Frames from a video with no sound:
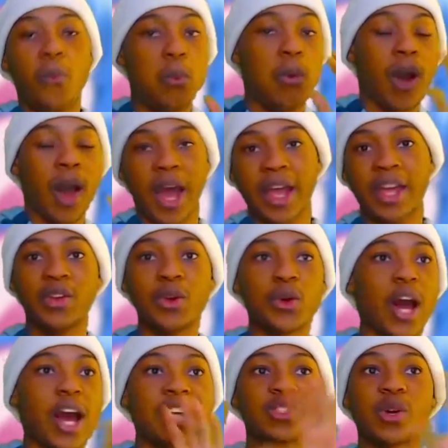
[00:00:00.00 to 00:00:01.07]
why you
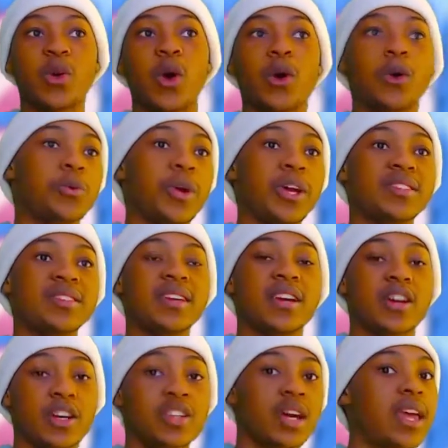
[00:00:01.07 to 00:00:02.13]
guys are all racing.
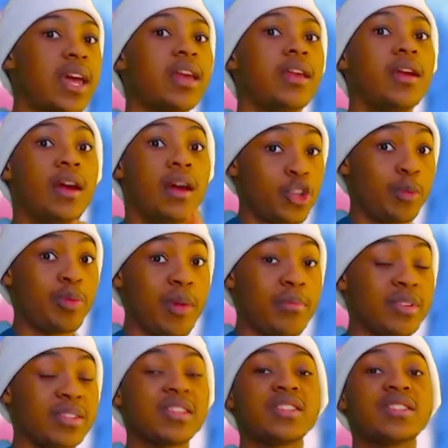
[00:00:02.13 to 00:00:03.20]
Because again, to
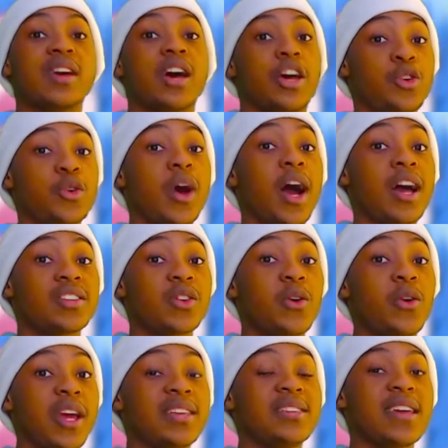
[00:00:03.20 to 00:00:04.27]
premise this, you guys are
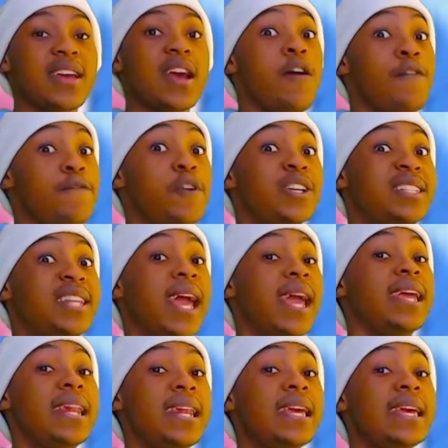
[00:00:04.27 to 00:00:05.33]
racing for
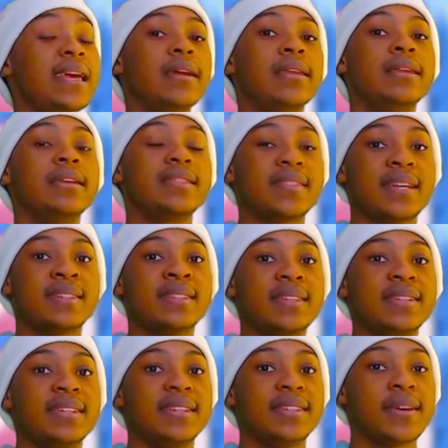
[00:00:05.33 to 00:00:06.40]
daily
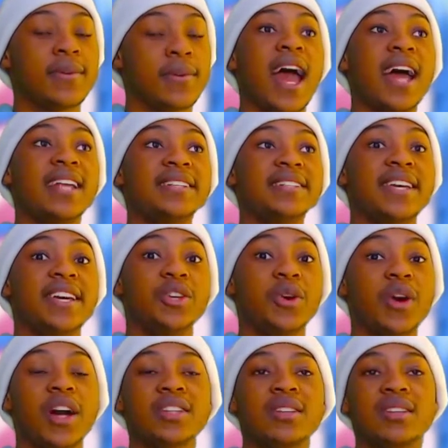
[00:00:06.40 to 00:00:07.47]
necessities, and you
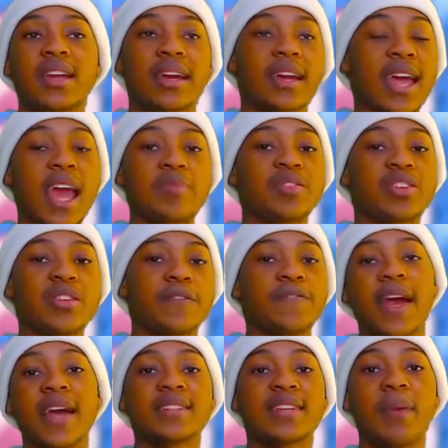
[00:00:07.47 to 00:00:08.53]
guys are like capture the
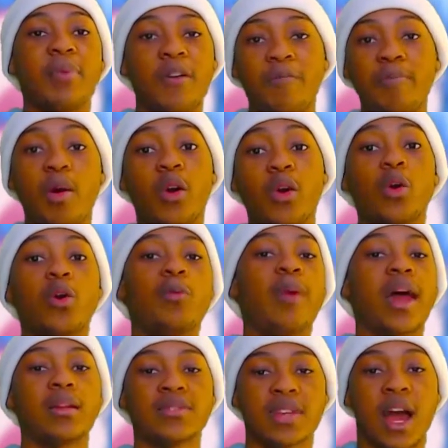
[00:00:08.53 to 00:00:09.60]
flag type of parkour
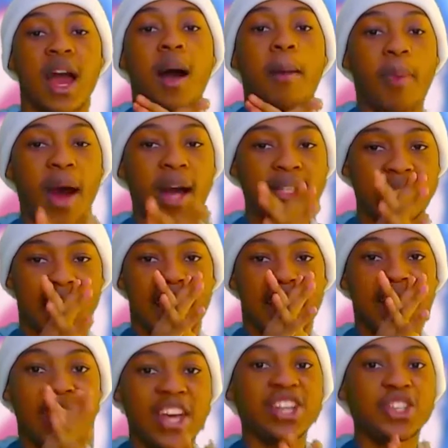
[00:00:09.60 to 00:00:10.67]
battles. But
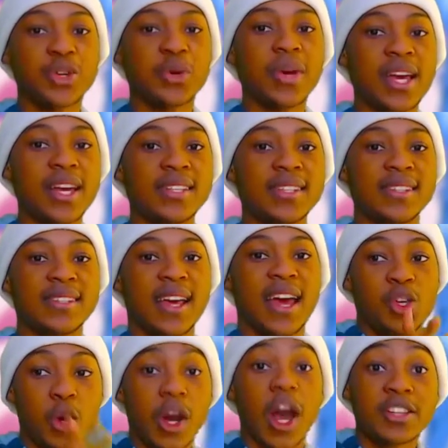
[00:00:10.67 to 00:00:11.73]
the issue is,
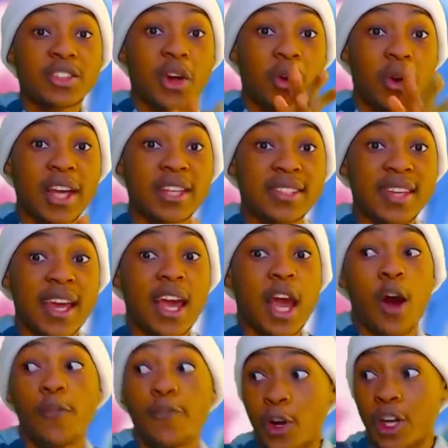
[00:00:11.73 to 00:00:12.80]
you guys are
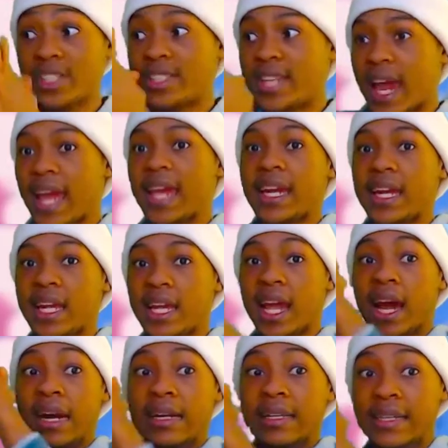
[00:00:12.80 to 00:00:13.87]
racing for
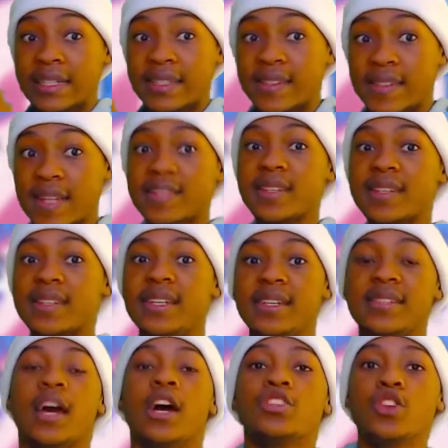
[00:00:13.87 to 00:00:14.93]
daily
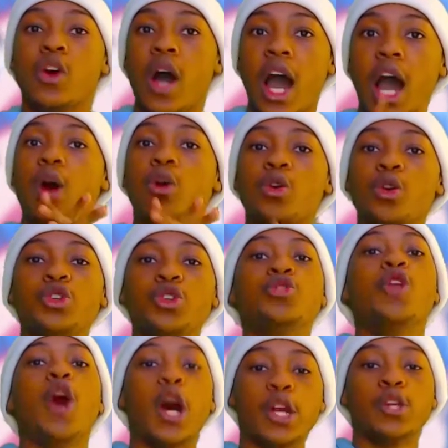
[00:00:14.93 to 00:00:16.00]
necessities. So how could you
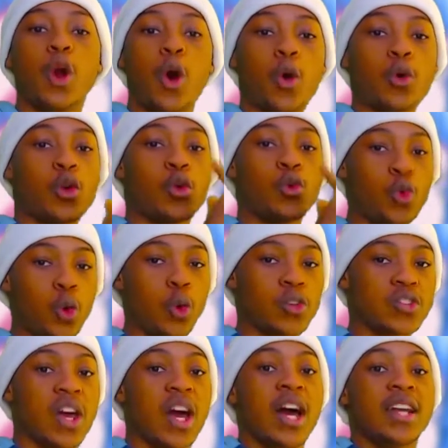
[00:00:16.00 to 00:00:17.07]
not know the
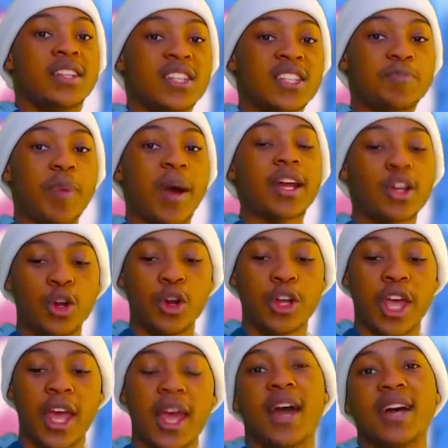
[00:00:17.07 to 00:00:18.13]
rules despite
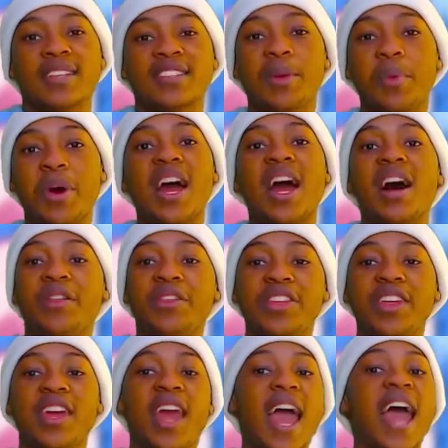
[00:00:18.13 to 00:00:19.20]
looking somewhat
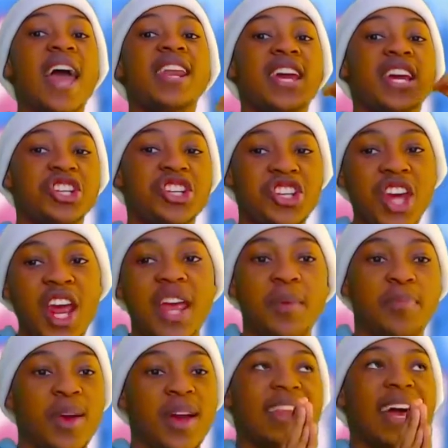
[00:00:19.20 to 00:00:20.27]
healthy and in
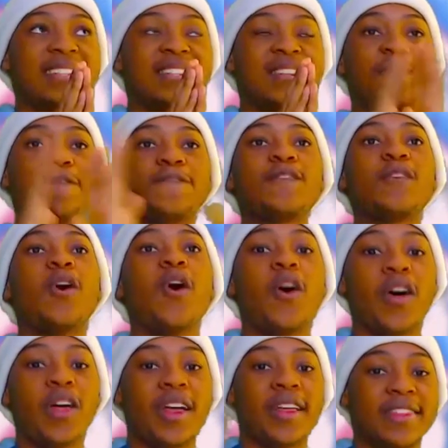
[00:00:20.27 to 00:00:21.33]
shape? That's the
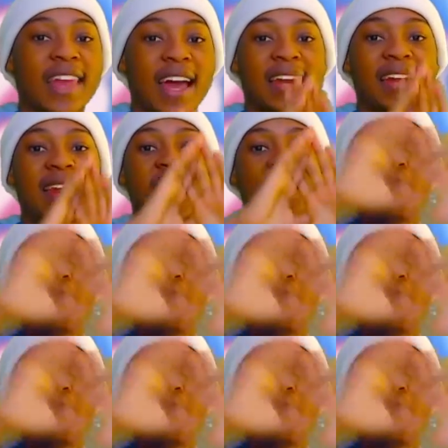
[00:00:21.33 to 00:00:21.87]
flaw that